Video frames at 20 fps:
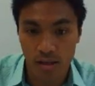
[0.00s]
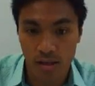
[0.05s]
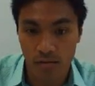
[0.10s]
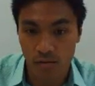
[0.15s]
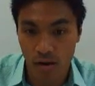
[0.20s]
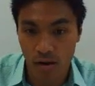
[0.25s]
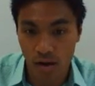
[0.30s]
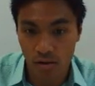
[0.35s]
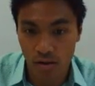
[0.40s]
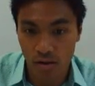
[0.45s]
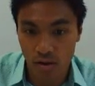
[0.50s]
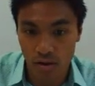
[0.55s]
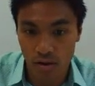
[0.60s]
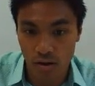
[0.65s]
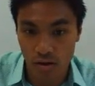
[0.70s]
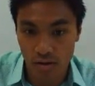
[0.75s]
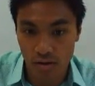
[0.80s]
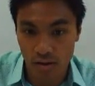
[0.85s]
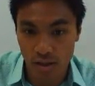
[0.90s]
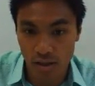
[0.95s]
The final
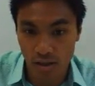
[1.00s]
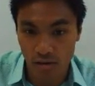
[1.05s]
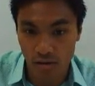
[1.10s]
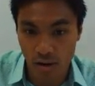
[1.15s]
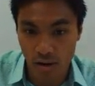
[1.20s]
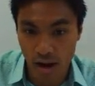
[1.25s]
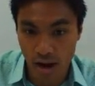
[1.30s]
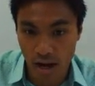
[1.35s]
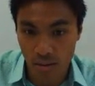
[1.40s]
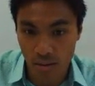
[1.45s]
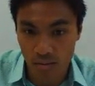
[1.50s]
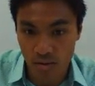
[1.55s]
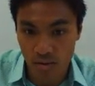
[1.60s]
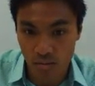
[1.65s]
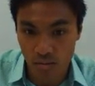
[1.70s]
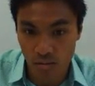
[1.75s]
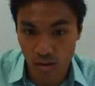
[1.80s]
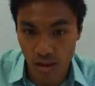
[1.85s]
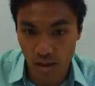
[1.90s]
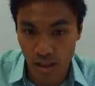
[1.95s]
unit, the grams
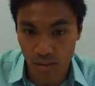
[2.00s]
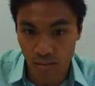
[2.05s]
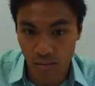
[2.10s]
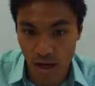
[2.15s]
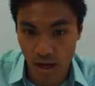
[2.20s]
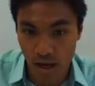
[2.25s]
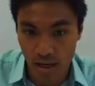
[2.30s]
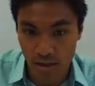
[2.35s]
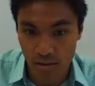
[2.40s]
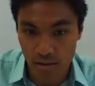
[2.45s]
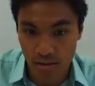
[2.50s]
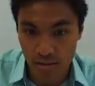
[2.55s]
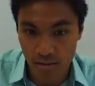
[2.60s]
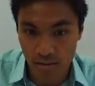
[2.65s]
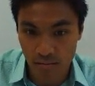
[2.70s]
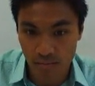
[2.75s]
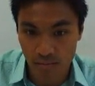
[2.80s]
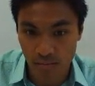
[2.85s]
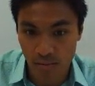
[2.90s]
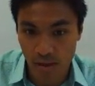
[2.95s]
will eliminate,
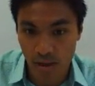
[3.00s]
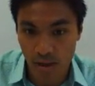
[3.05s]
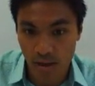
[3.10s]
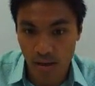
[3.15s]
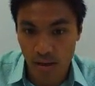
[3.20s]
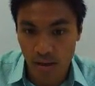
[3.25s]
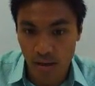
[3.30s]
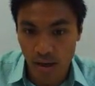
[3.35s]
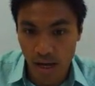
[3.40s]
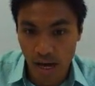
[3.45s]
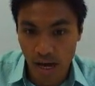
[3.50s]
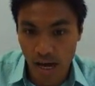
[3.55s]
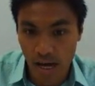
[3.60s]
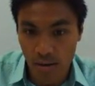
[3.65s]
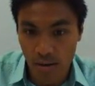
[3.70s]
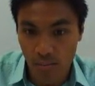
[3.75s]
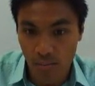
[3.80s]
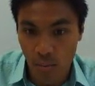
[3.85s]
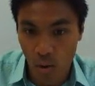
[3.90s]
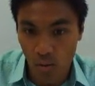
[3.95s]

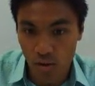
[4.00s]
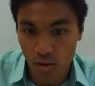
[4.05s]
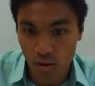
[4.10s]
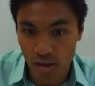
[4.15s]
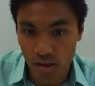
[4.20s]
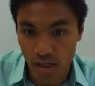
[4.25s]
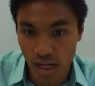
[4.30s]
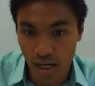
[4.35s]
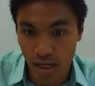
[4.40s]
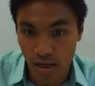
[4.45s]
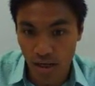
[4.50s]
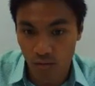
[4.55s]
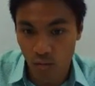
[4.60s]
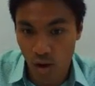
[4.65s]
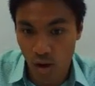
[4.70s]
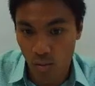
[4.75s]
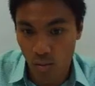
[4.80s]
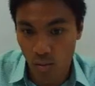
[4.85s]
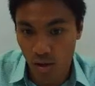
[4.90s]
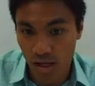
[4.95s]
and mole to the
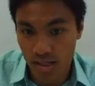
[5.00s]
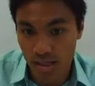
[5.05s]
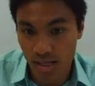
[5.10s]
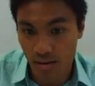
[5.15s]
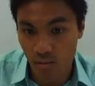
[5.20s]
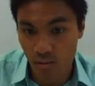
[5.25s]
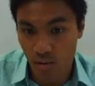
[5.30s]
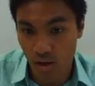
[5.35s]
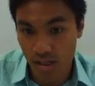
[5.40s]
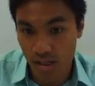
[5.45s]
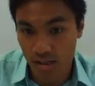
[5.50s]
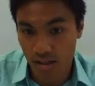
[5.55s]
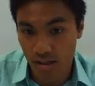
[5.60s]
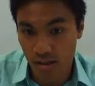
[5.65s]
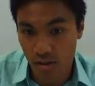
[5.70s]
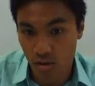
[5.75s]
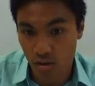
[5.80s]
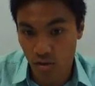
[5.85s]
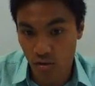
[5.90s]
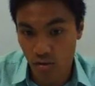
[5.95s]
-1 when it's a
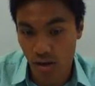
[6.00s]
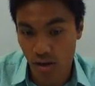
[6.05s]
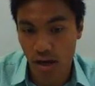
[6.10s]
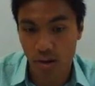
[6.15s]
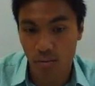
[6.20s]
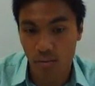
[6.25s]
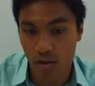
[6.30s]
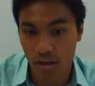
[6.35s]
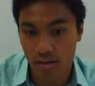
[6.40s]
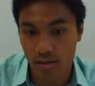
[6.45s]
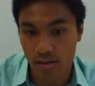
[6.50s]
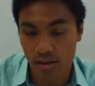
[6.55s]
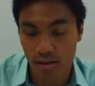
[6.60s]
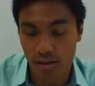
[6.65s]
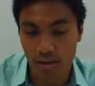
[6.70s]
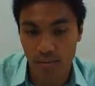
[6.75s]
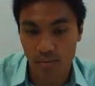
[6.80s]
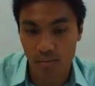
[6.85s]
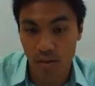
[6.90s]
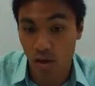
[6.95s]

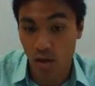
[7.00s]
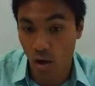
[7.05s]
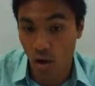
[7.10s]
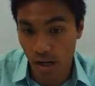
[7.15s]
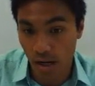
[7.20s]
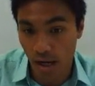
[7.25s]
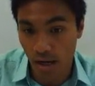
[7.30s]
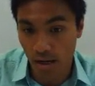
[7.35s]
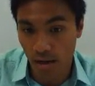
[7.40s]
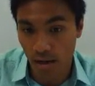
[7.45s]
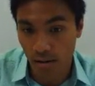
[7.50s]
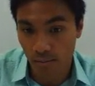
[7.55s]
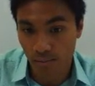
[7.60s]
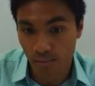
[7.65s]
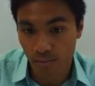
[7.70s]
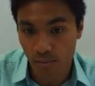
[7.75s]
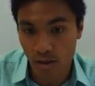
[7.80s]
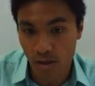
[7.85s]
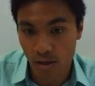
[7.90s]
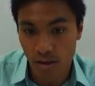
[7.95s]
denominator,
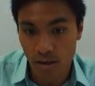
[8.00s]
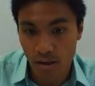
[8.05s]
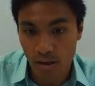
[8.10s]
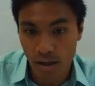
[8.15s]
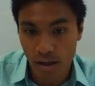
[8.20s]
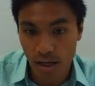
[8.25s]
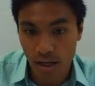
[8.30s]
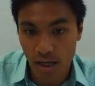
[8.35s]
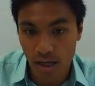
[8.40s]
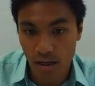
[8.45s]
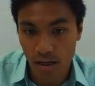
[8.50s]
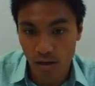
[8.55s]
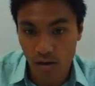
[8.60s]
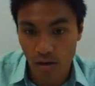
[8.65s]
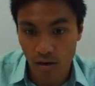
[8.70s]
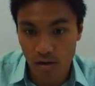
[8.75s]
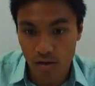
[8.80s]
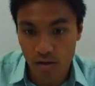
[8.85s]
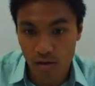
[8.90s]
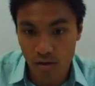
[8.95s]
it
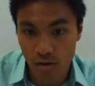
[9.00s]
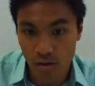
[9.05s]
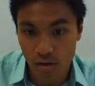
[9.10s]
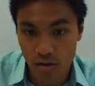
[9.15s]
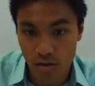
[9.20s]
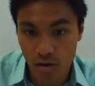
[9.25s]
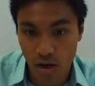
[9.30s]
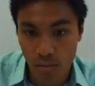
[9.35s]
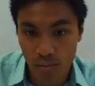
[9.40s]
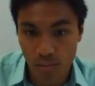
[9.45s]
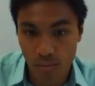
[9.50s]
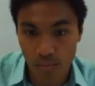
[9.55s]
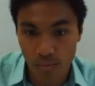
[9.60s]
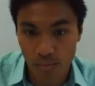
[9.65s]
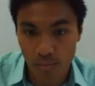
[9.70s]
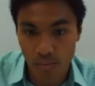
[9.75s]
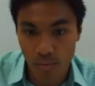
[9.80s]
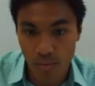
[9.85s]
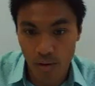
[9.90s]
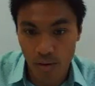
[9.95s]
goes to the top.
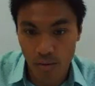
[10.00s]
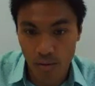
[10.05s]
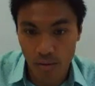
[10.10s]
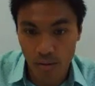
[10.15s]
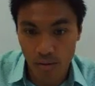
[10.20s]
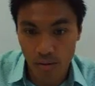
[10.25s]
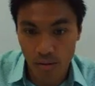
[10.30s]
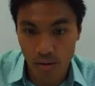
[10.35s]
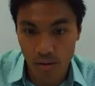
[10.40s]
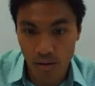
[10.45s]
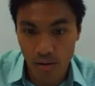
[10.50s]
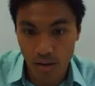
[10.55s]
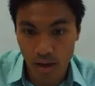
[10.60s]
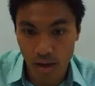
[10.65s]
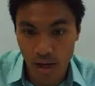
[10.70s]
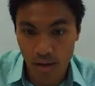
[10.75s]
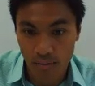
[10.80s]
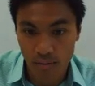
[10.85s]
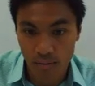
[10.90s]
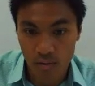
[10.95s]

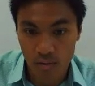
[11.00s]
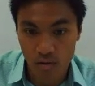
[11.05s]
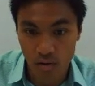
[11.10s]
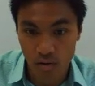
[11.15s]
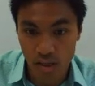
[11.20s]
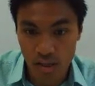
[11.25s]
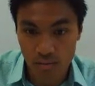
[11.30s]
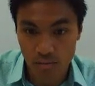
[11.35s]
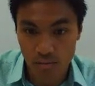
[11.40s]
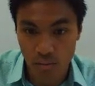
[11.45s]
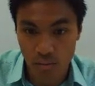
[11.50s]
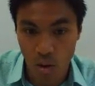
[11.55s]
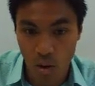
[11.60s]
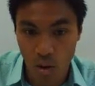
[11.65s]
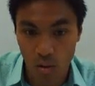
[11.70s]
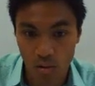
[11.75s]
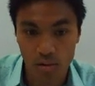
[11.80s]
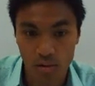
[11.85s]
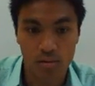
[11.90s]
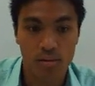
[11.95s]
Okay, so this
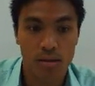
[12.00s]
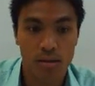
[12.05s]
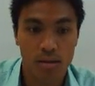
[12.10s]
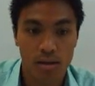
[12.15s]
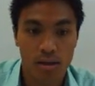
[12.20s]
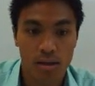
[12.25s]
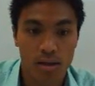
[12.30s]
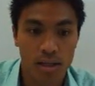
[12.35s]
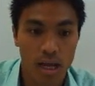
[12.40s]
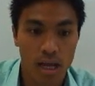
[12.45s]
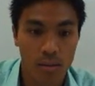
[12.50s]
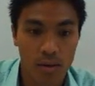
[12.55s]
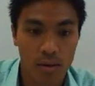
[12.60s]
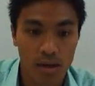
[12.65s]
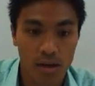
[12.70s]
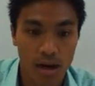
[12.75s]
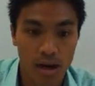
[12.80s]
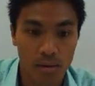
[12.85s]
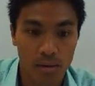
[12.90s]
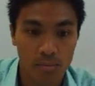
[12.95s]
mole now
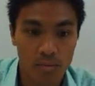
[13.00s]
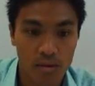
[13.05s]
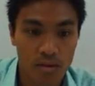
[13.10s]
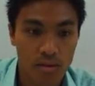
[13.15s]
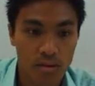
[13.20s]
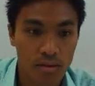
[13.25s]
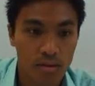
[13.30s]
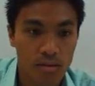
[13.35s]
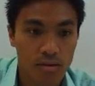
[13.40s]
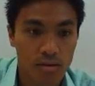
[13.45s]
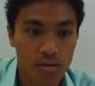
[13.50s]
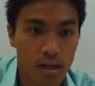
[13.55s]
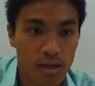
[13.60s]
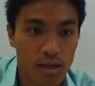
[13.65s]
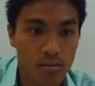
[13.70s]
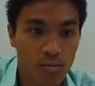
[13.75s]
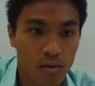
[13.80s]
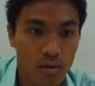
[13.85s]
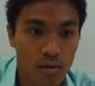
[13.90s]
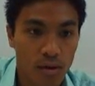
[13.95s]
becomes
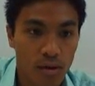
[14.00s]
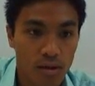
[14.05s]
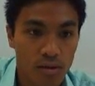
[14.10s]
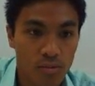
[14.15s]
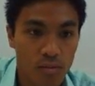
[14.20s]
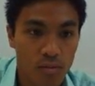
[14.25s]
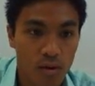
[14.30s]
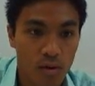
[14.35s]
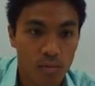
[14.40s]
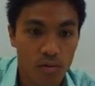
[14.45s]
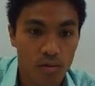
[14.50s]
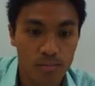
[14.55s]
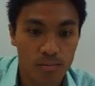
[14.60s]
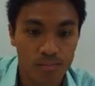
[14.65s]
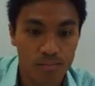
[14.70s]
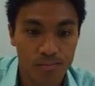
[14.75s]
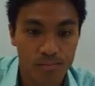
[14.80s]
purple,